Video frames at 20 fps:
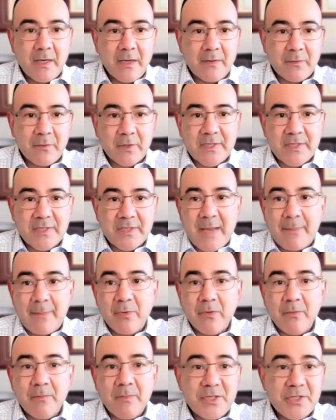For
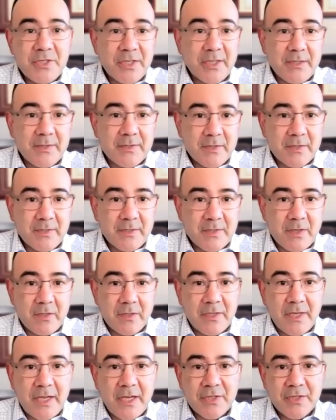example, Michigan's
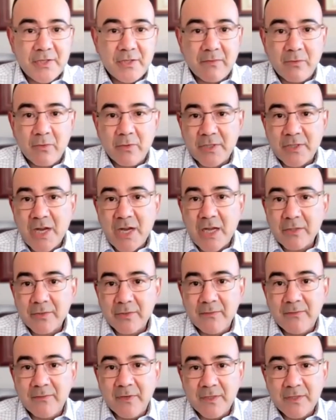consolidation of early
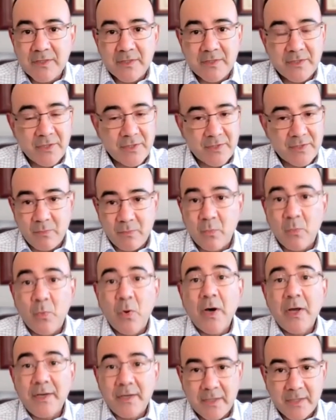childhood funds is just
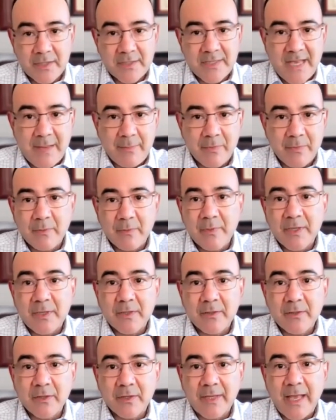one example that we
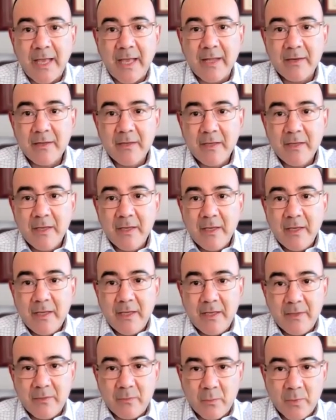can look at.
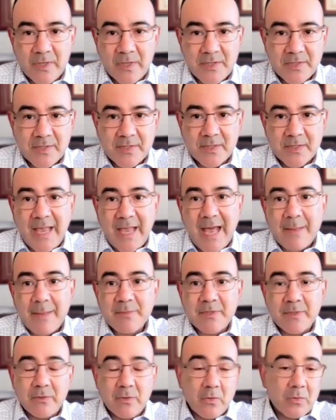It risks
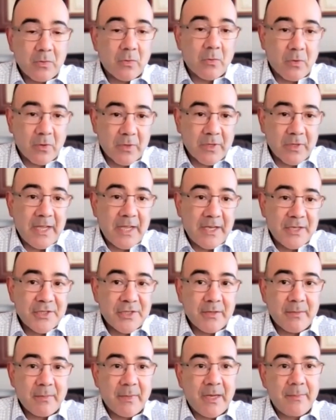gaps in local
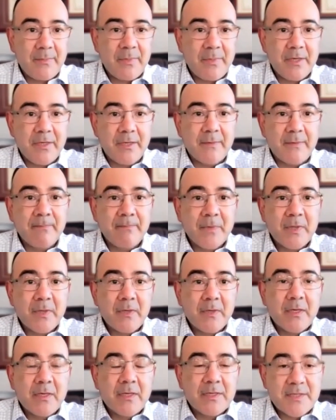coordination, in my opinion.
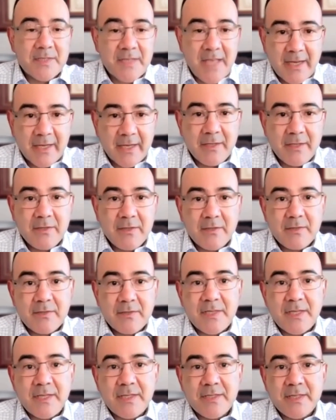Second,
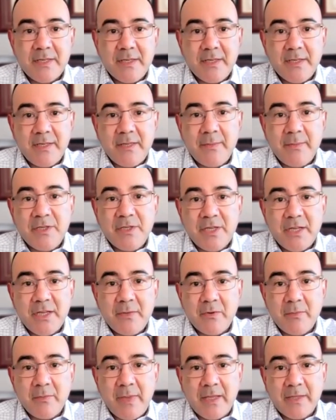CCDBG
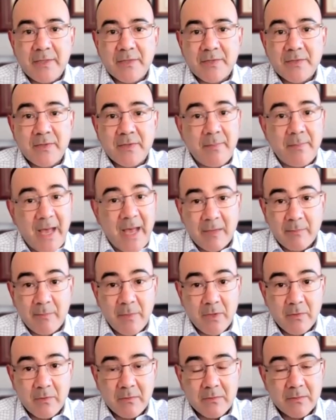remains the
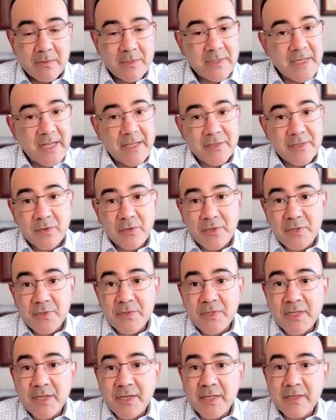backbone. States are
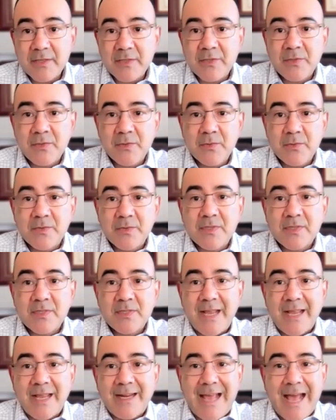using it to
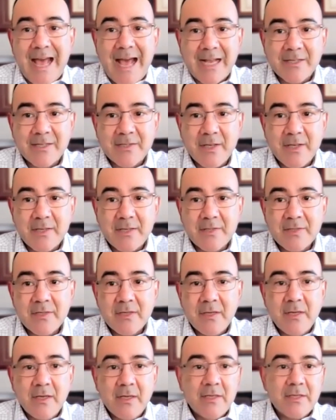sustain
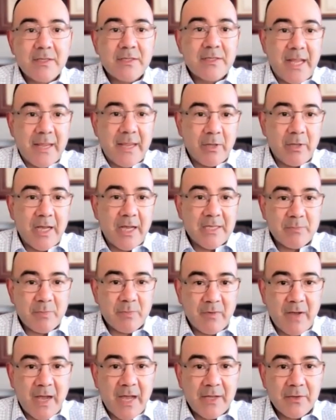access, stabilize
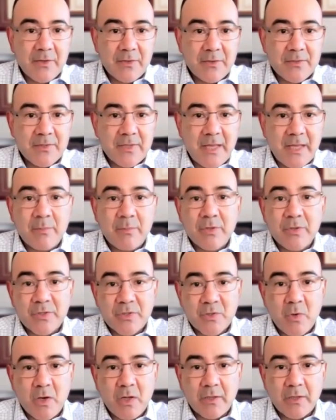providers, and push
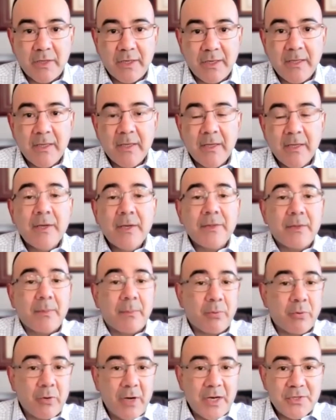quality. The
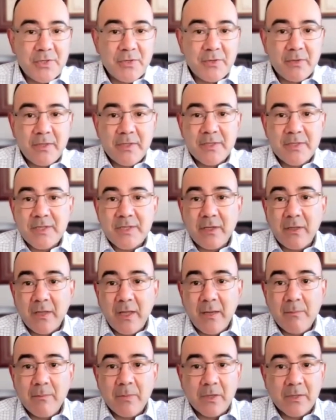pressure is still
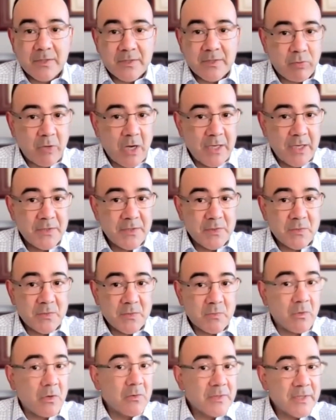up because prices
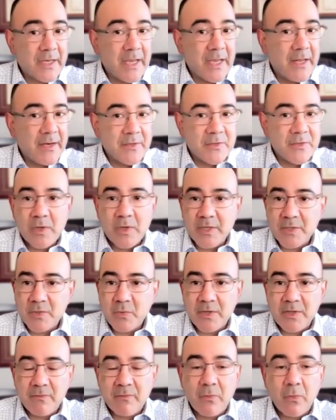rose again in
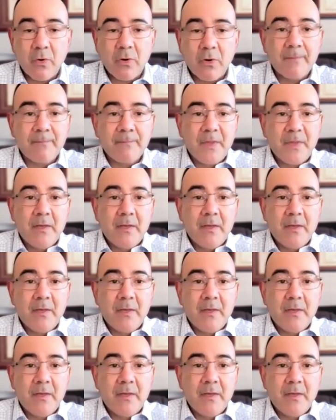2024.